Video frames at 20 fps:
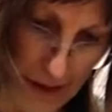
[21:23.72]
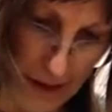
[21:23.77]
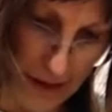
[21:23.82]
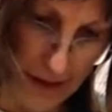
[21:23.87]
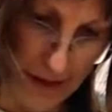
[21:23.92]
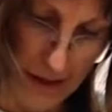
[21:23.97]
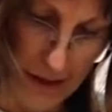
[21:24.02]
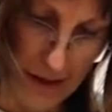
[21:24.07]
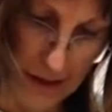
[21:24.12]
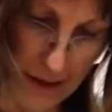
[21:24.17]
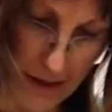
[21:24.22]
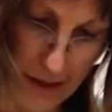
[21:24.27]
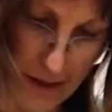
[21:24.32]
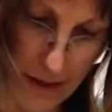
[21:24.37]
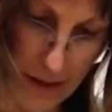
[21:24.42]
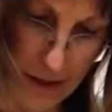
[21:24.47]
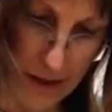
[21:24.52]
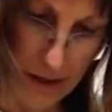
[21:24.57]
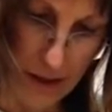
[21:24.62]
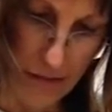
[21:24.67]
as long as
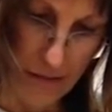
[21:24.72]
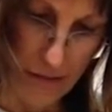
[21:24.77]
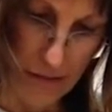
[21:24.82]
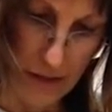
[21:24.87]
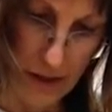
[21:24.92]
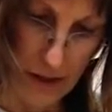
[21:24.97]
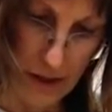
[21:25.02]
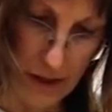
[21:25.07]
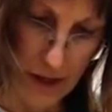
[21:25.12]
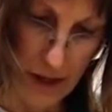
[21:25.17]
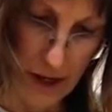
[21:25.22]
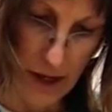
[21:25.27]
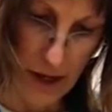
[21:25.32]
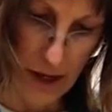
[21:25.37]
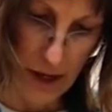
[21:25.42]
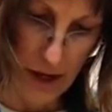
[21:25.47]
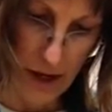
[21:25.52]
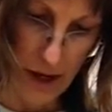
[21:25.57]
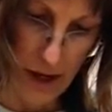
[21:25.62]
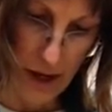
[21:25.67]
I end up with an
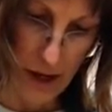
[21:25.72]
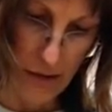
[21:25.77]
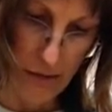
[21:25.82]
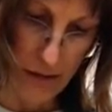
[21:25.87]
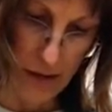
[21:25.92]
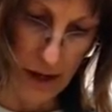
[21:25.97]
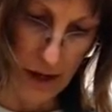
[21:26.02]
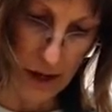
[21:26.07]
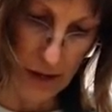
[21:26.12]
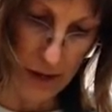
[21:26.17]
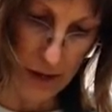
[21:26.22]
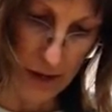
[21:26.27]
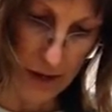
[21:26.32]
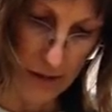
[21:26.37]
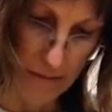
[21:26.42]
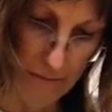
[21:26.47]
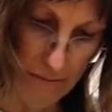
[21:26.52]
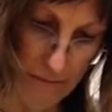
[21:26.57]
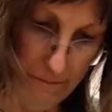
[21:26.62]
air pocket,